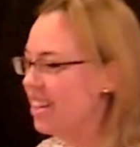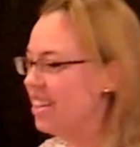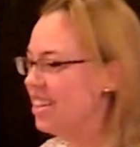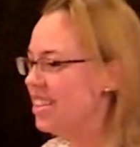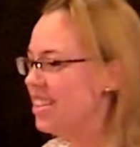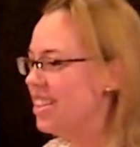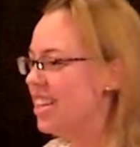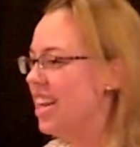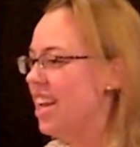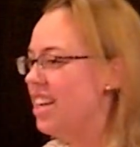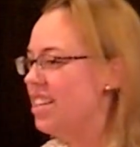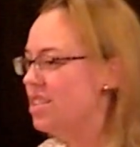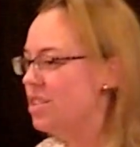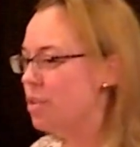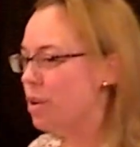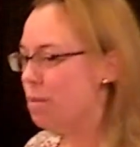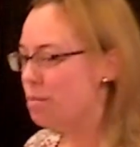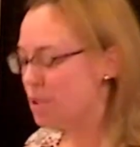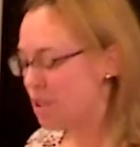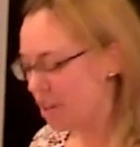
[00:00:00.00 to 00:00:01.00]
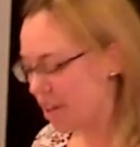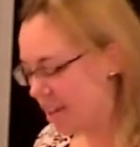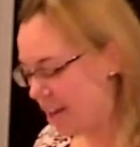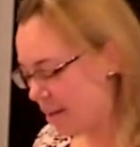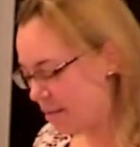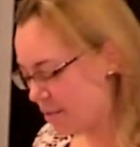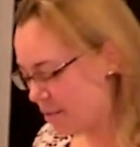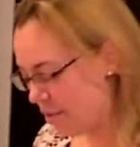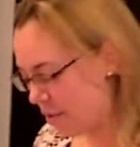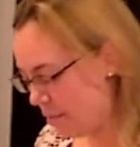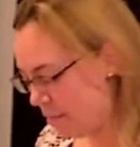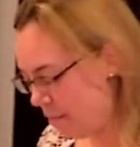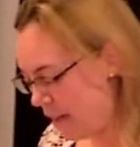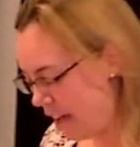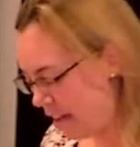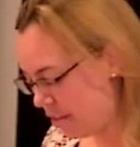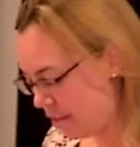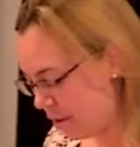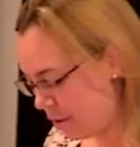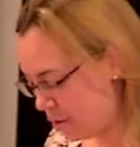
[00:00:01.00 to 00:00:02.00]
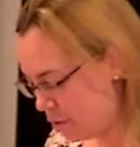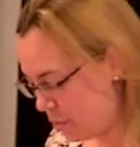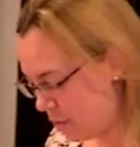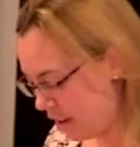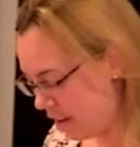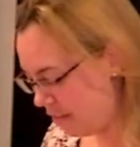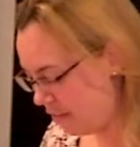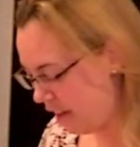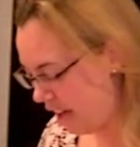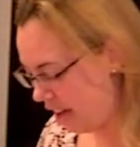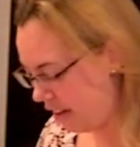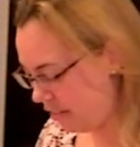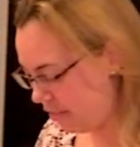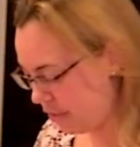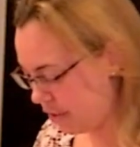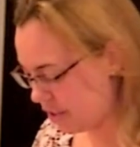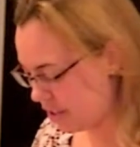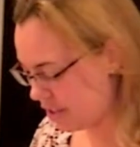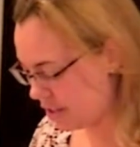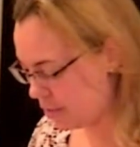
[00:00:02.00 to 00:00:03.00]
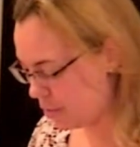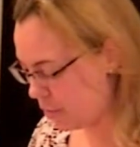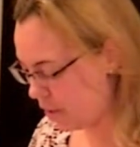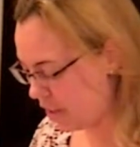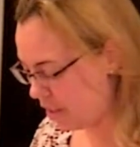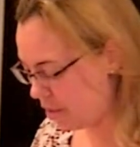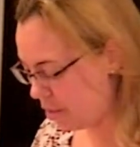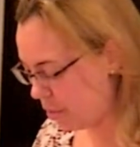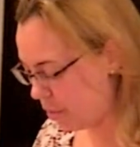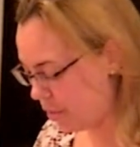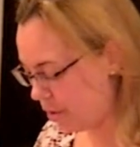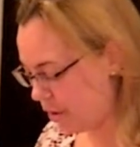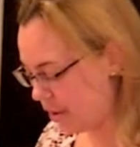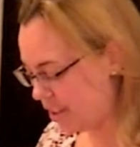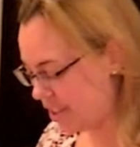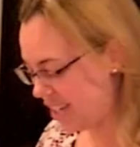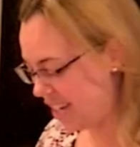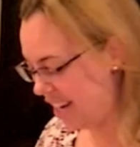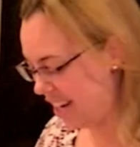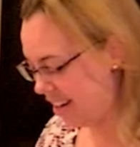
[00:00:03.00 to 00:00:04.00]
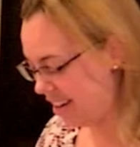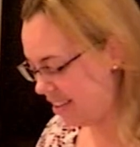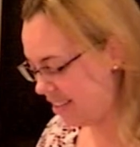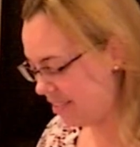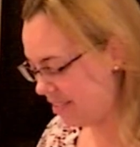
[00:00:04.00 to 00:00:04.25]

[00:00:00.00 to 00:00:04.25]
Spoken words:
Today's scripture comes from Matthew 25, verses 1 through 13.